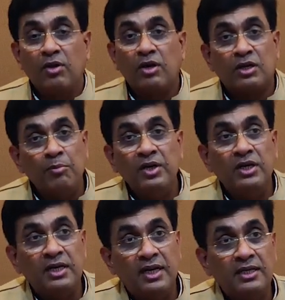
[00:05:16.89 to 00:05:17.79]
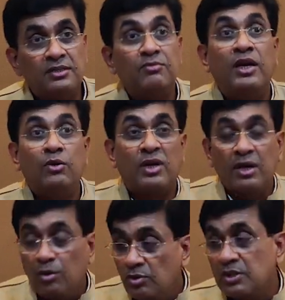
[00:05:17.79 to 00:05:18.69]
We have got community days where you
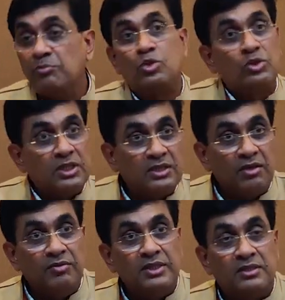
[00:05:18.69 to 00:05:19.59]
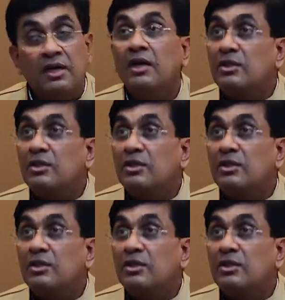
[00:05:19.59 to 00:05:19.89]
can do some social service.